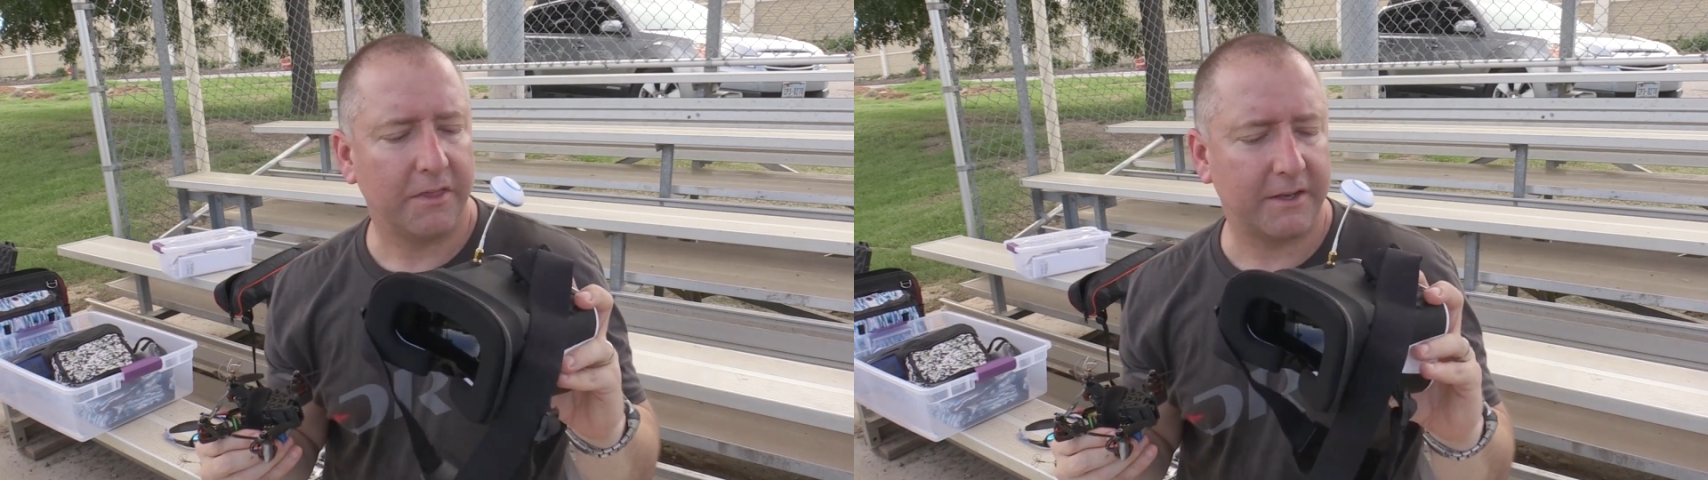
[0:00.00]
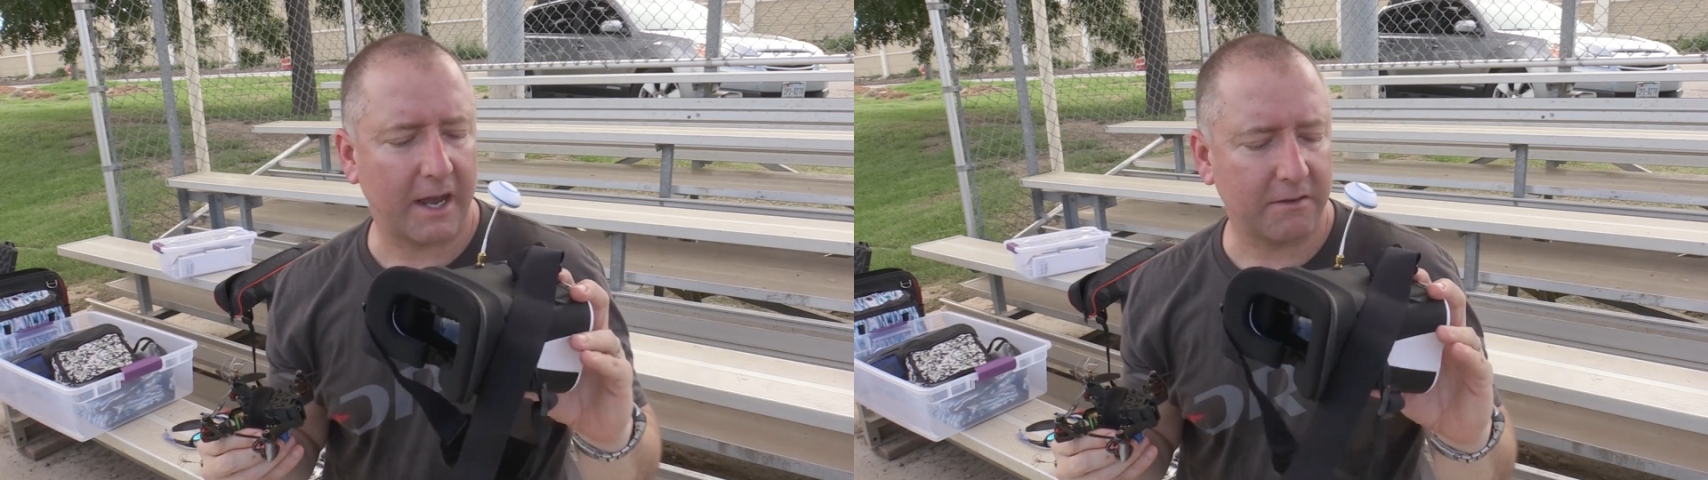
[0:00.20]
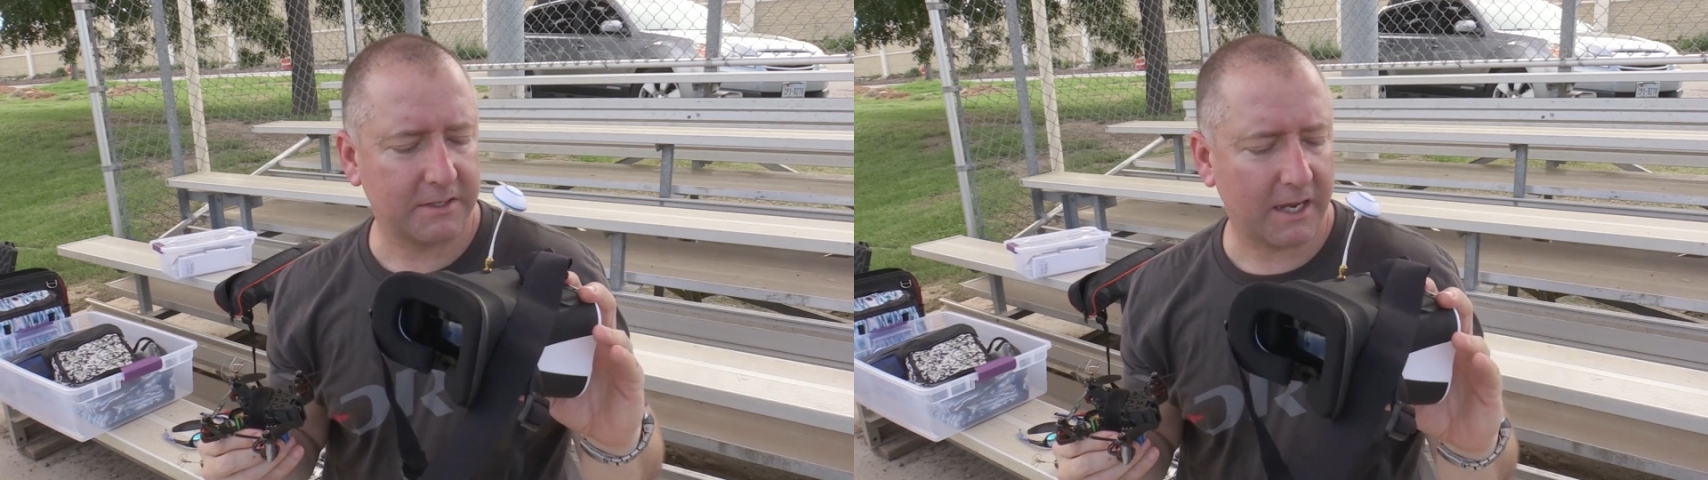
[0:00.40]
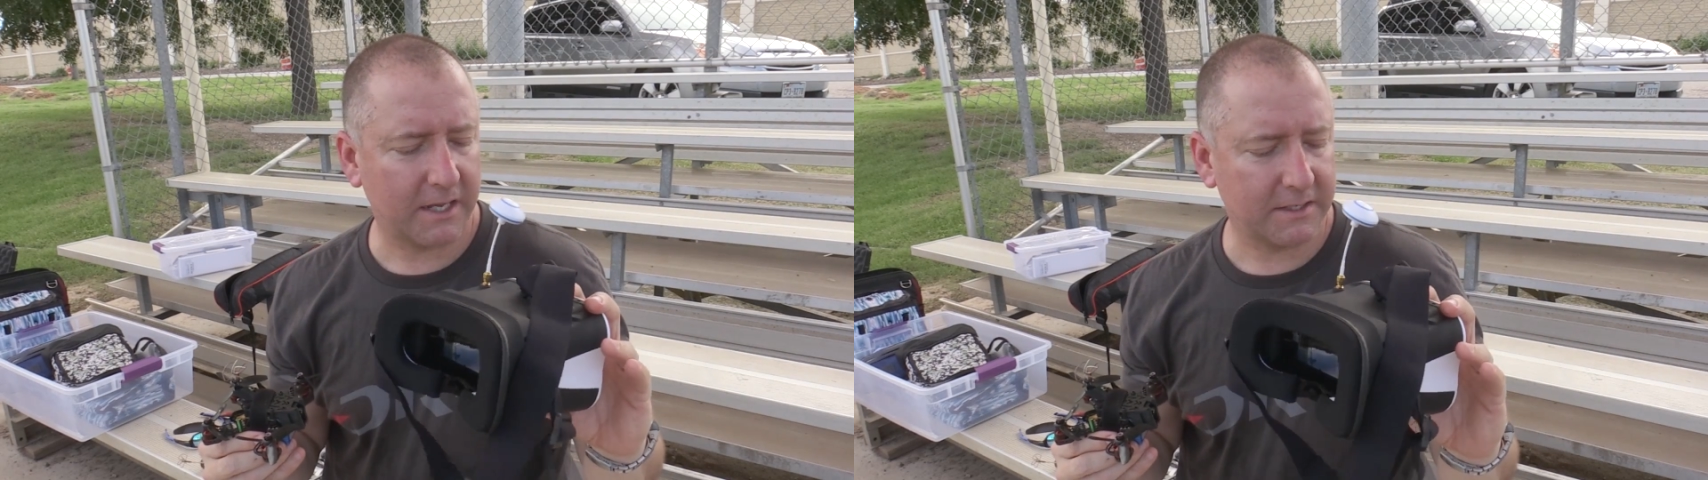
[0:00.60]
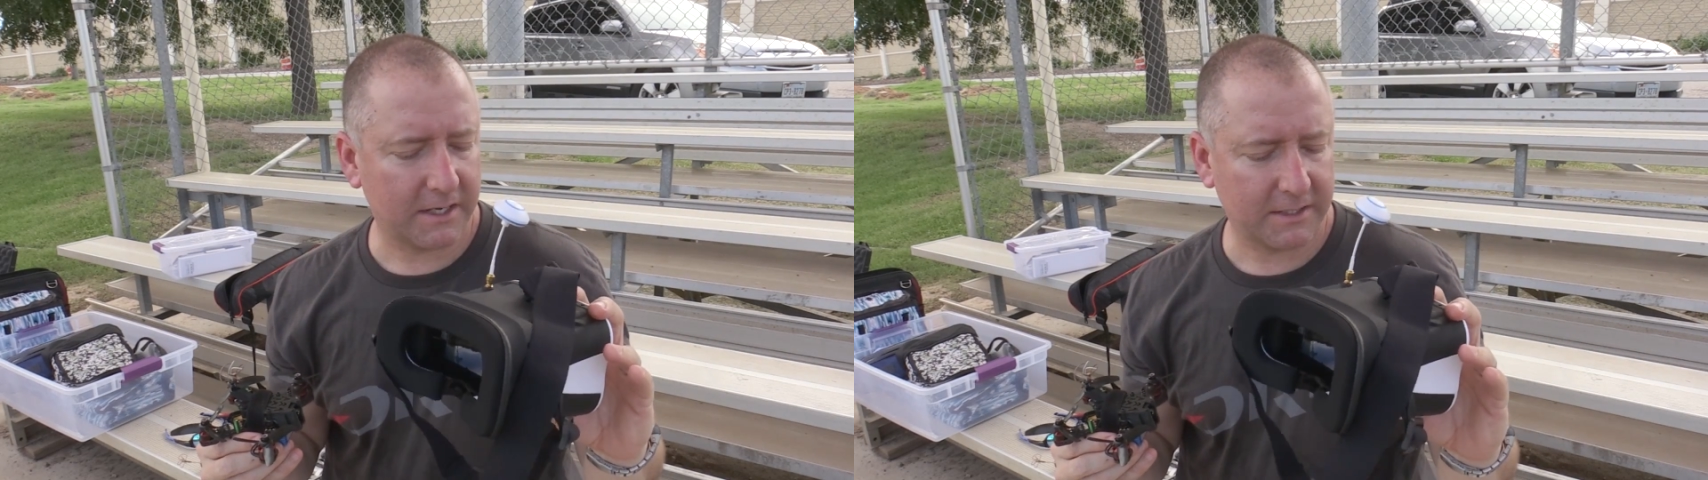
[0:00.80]
The
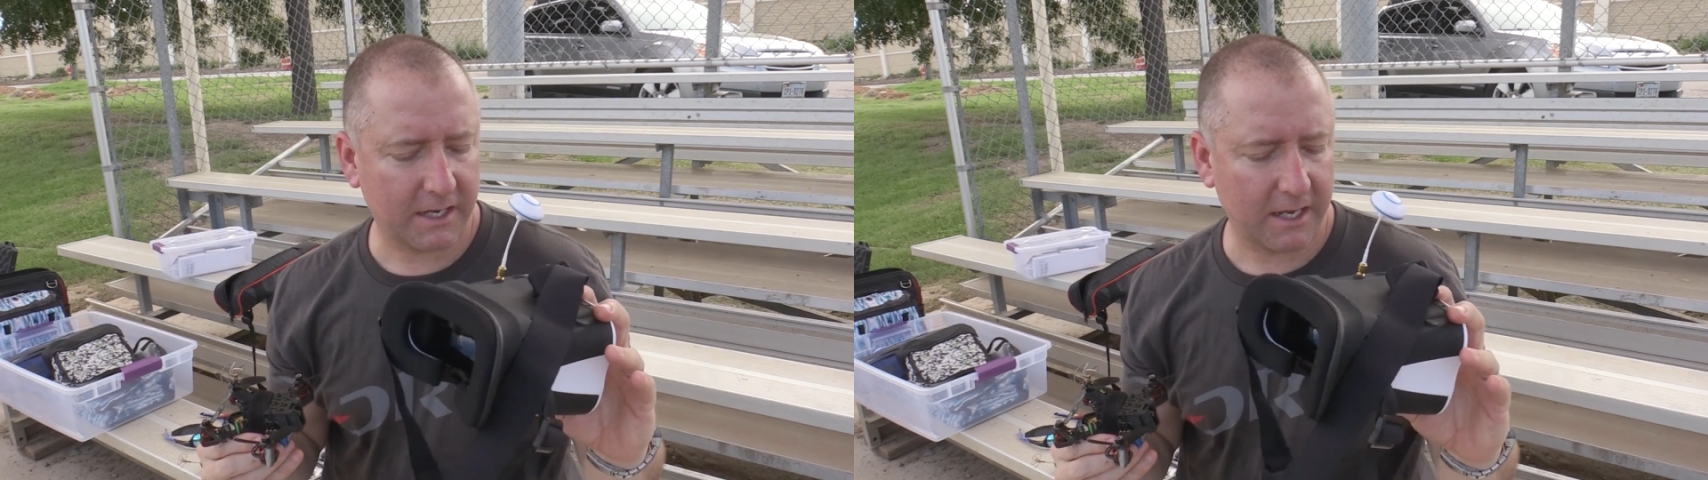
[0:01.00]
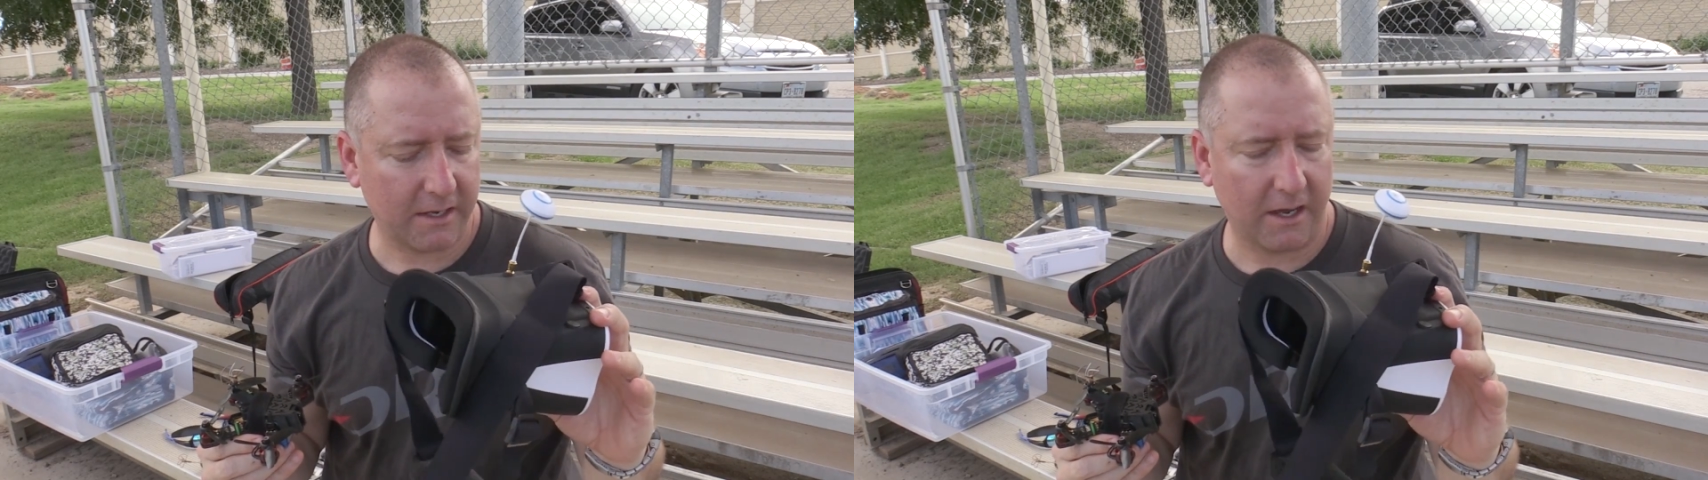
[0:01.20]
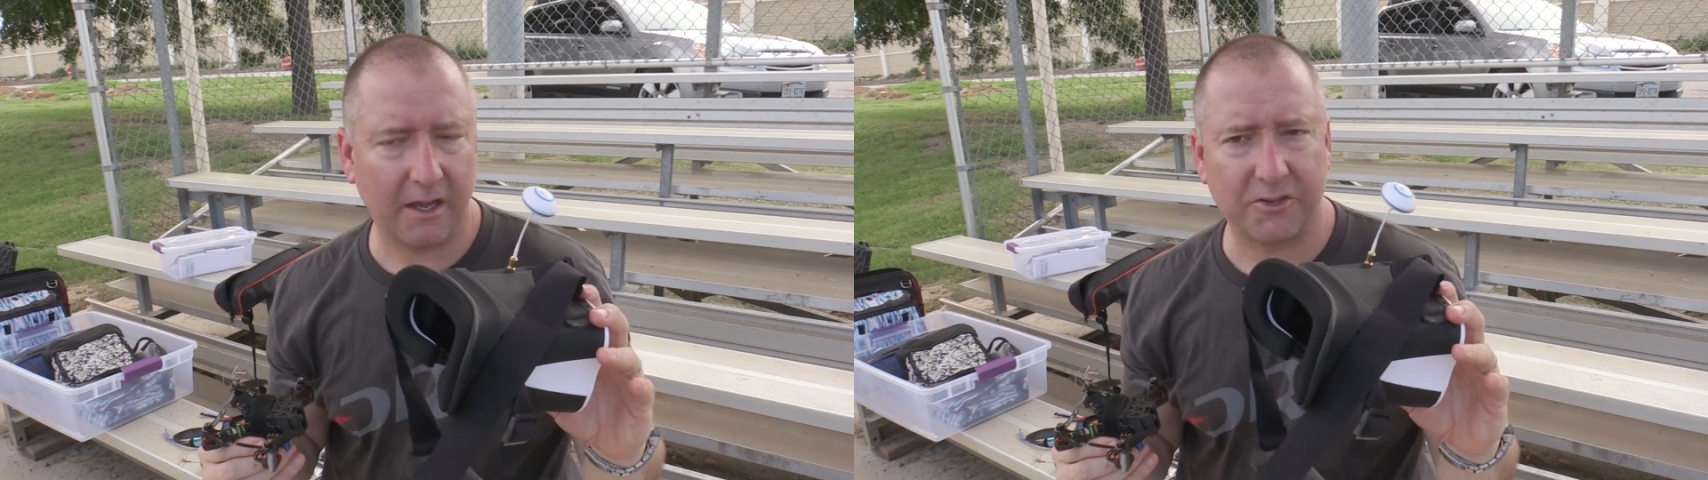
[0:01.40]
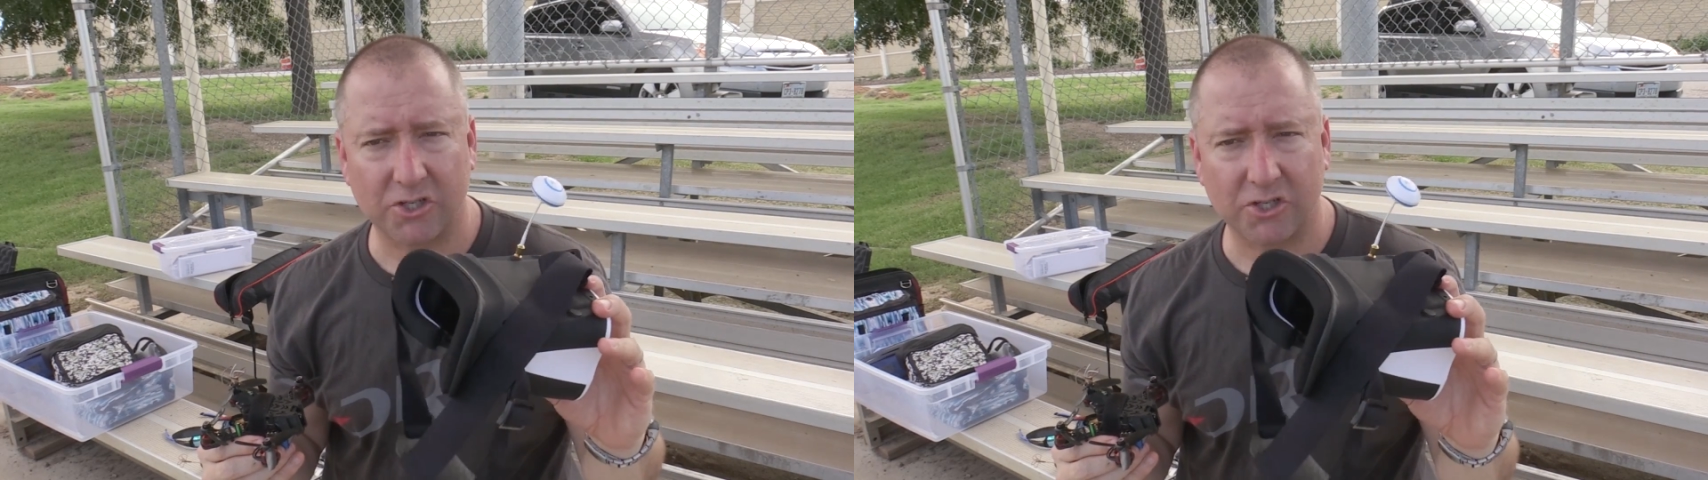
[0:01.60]
downsides, I'd say, uh,